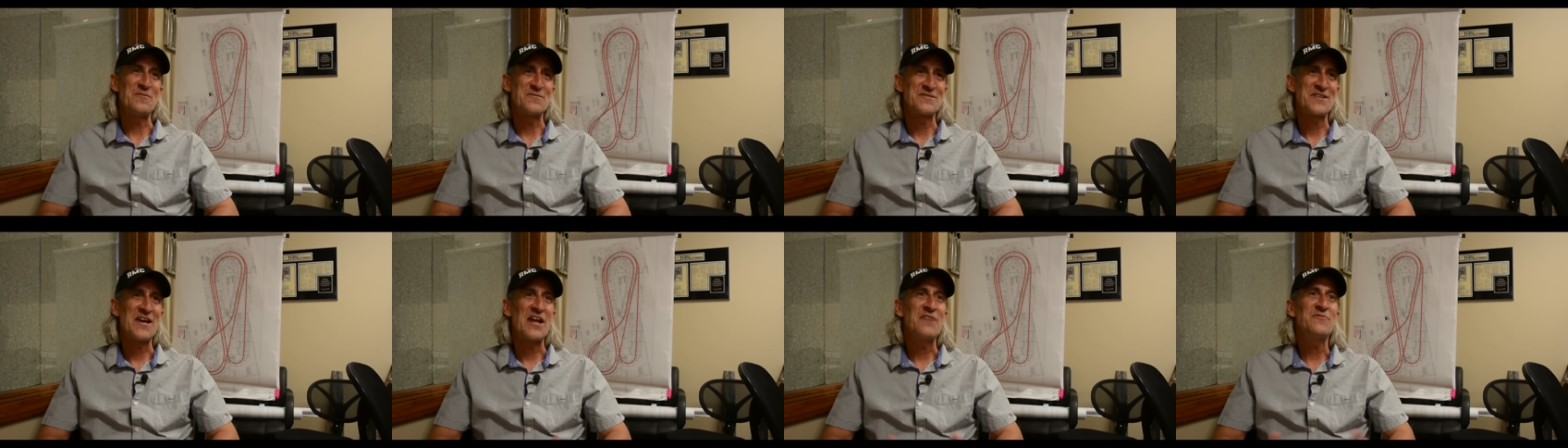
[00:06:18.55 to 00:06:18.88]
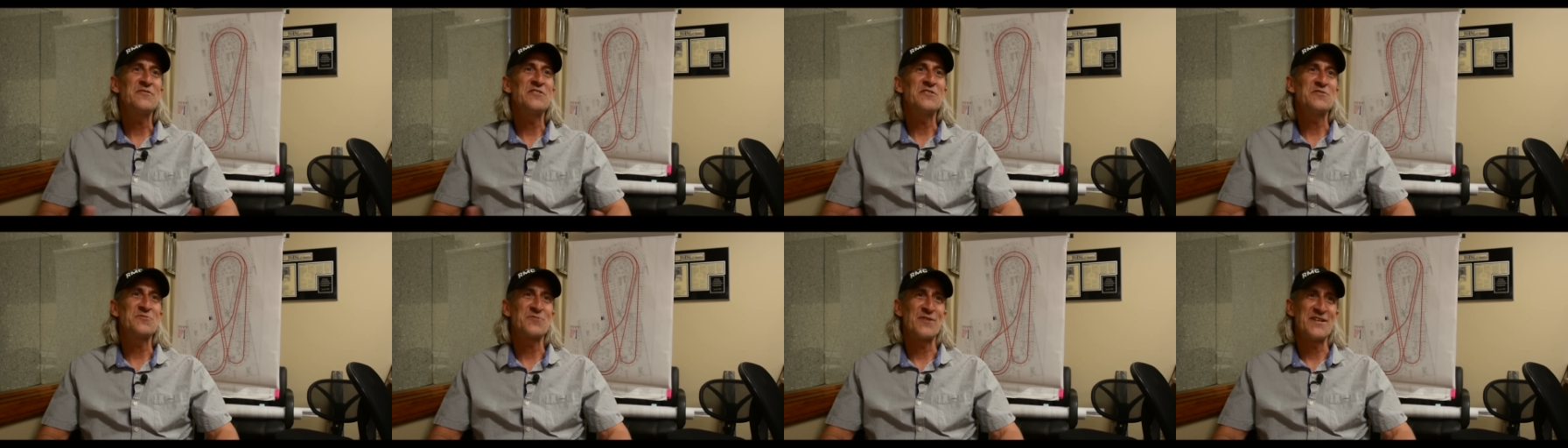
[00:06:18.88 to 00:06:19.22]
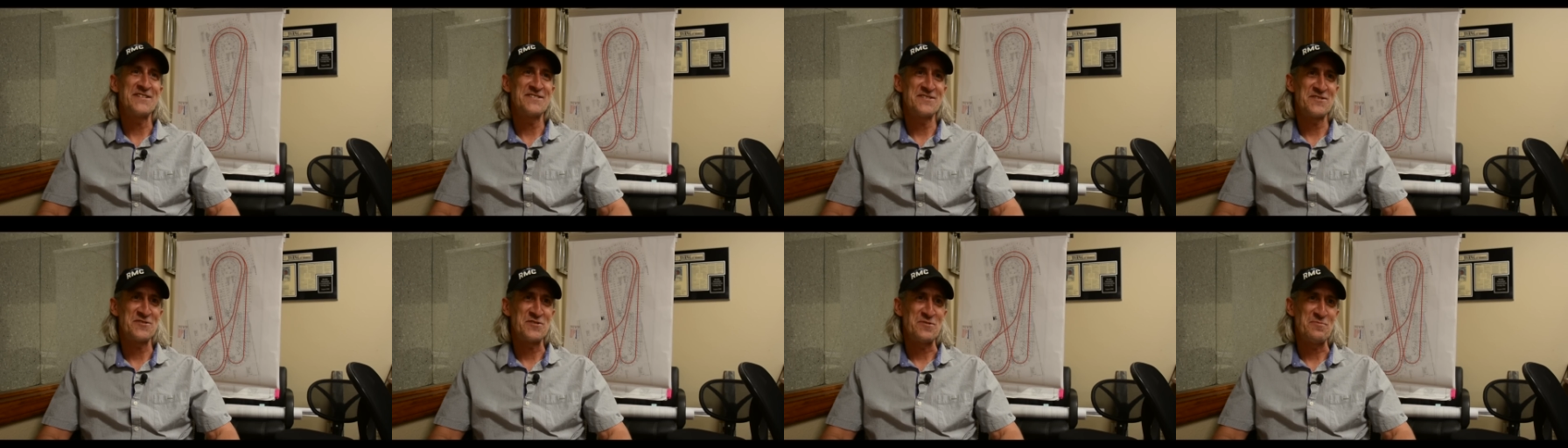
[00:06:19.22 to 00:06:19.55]
It was kind of in the
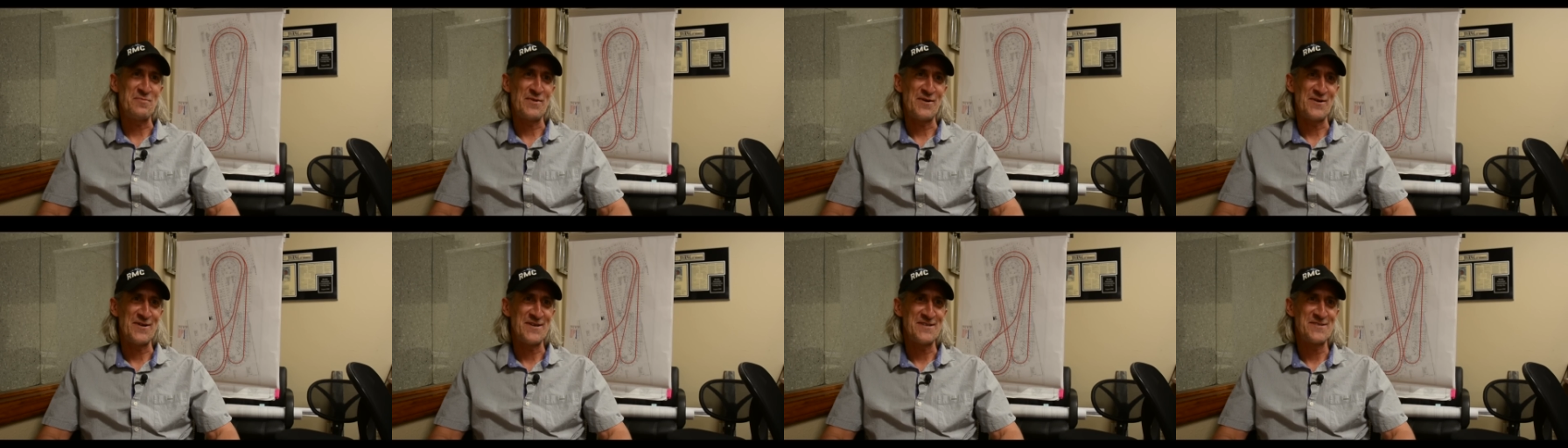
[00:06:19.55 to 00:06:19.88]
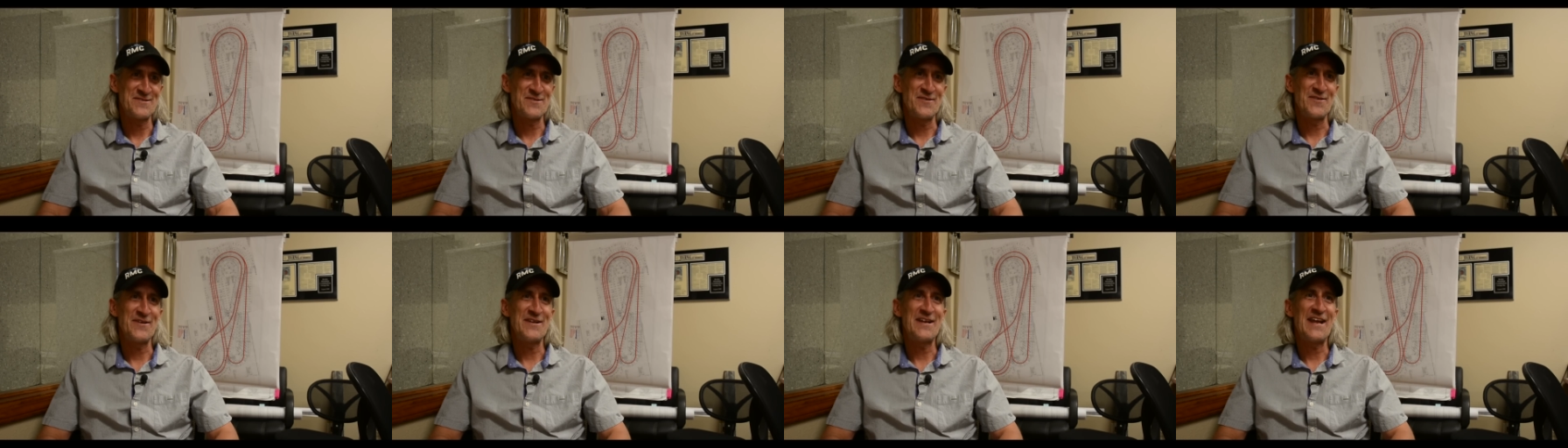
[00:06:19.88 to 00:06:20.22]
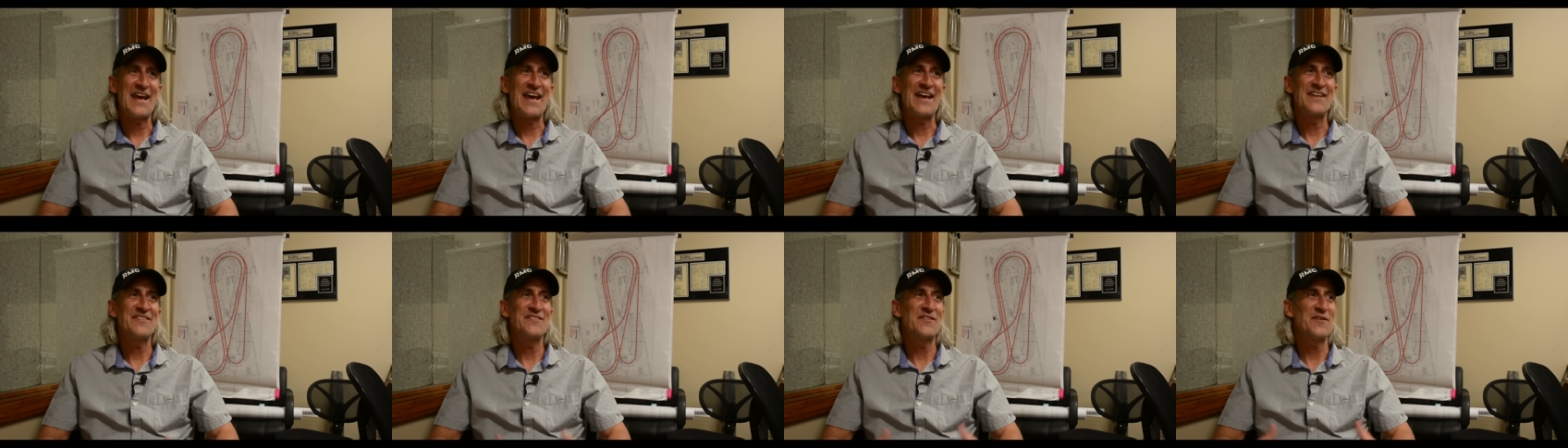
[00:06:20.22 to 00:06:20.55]
transition period. So they'd
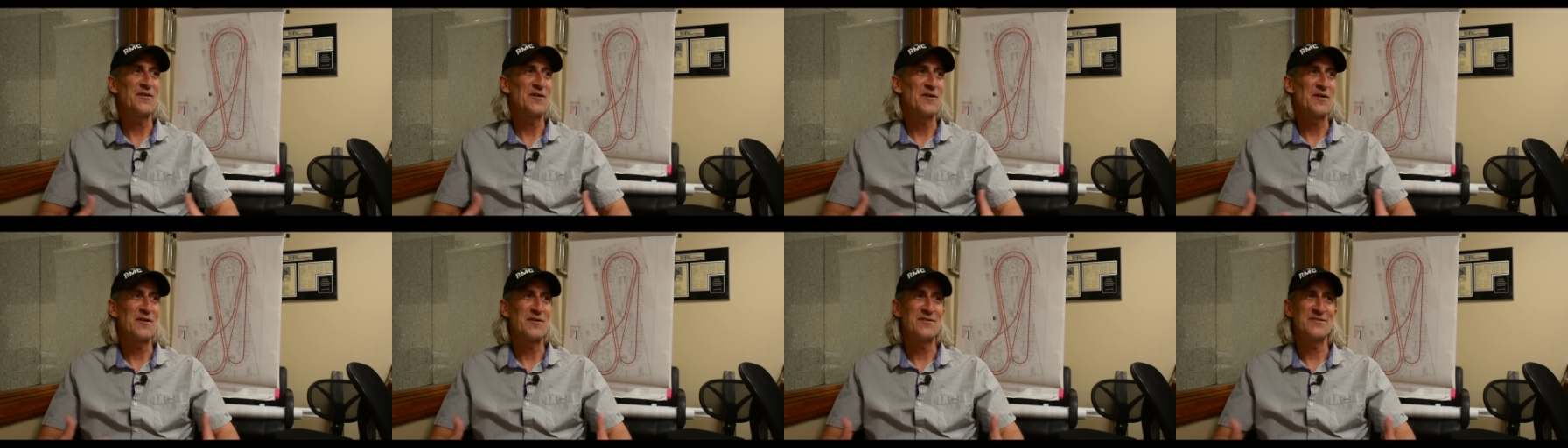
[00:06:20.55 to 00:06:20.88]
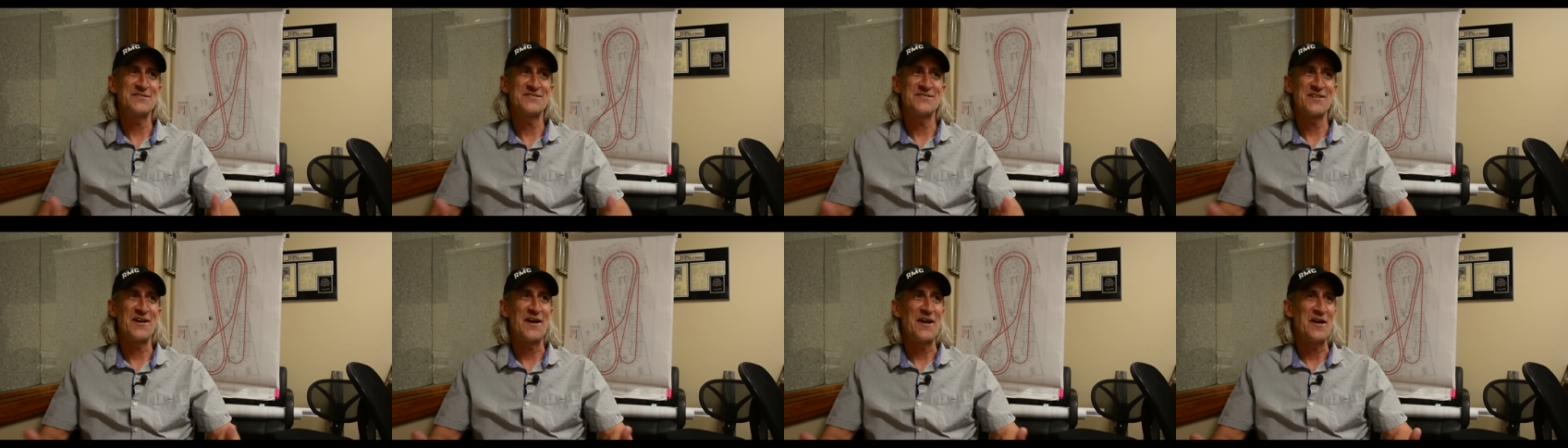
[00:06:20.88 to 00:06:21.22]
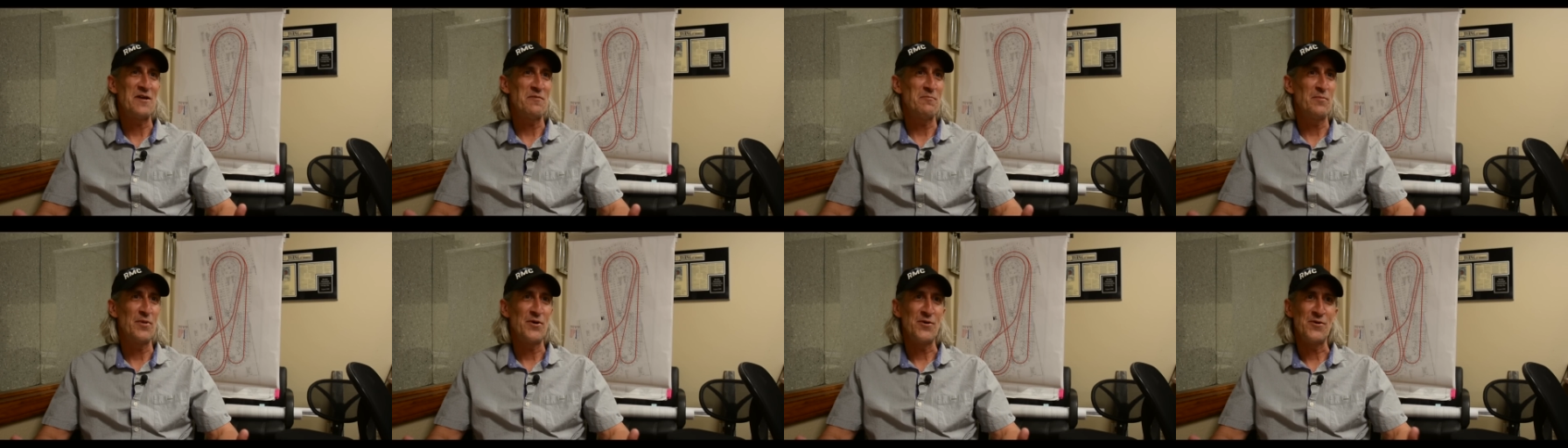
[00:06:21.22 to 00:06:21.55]
had their
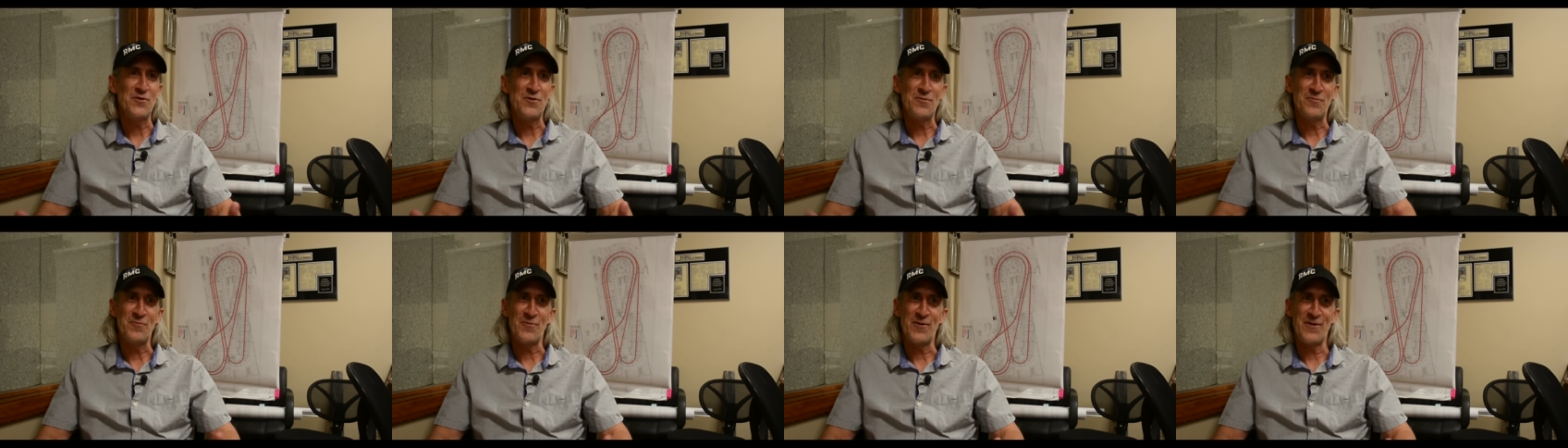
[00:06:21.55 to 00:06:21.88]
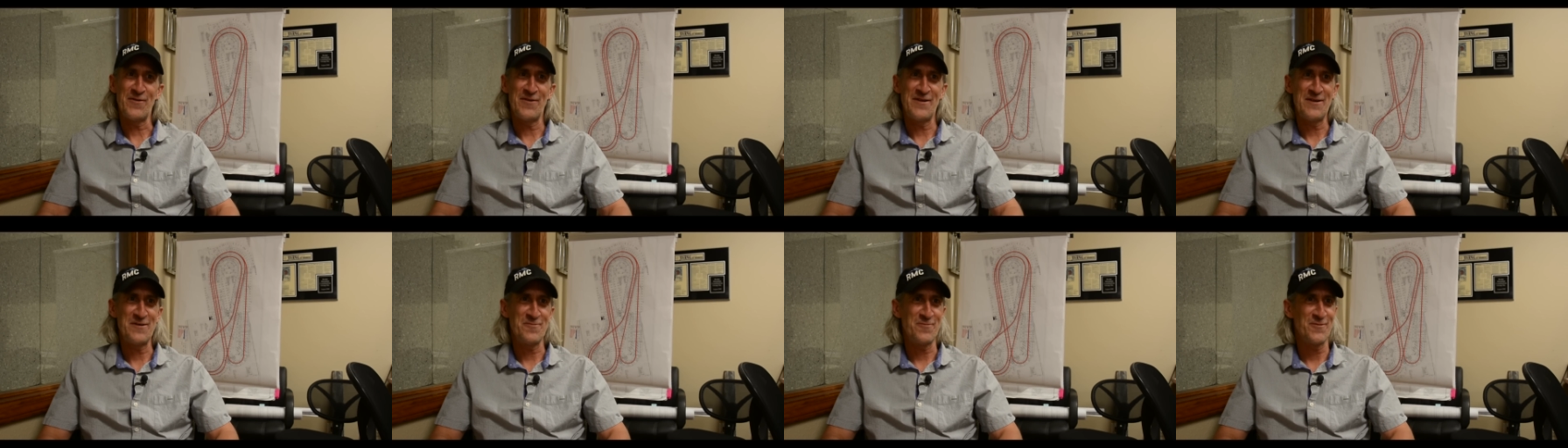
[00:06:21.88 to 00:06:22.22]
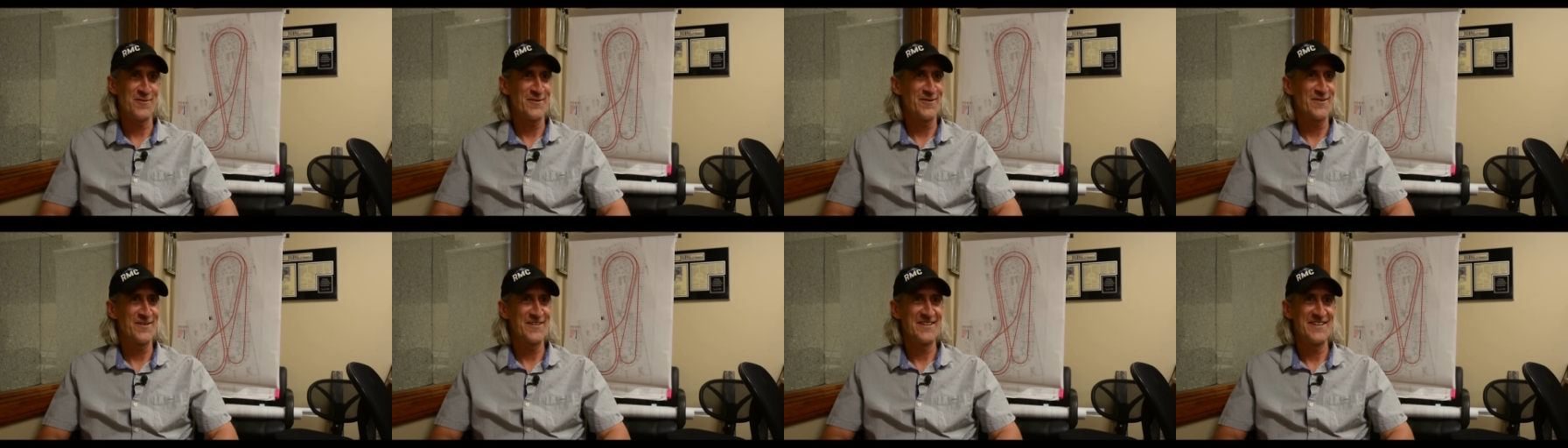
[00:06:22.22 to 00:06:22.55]
giant boom where they
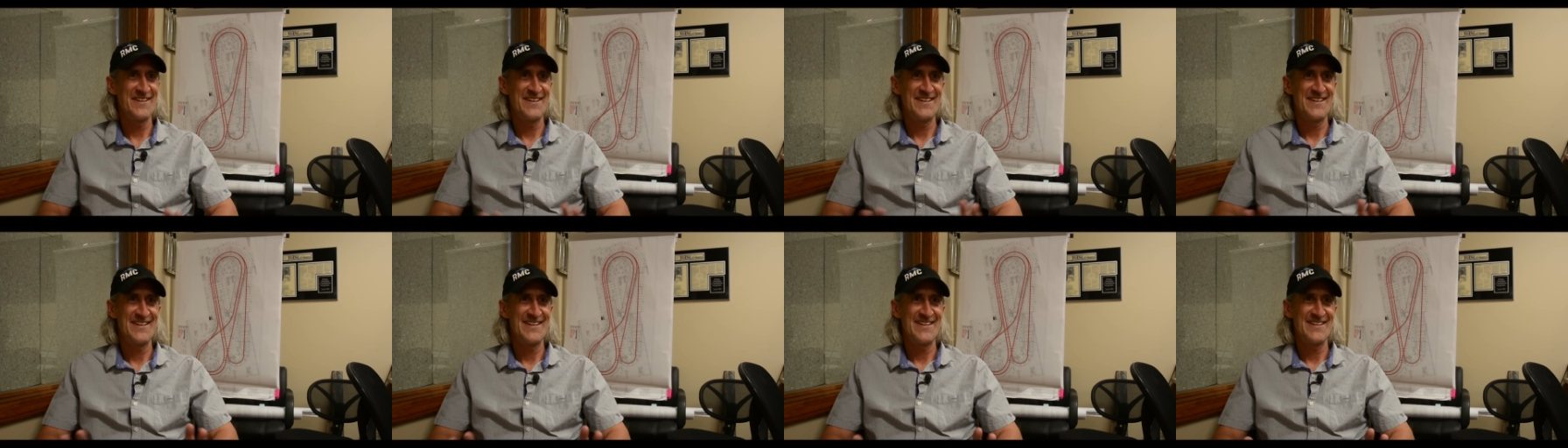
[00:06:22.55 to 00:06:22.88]
were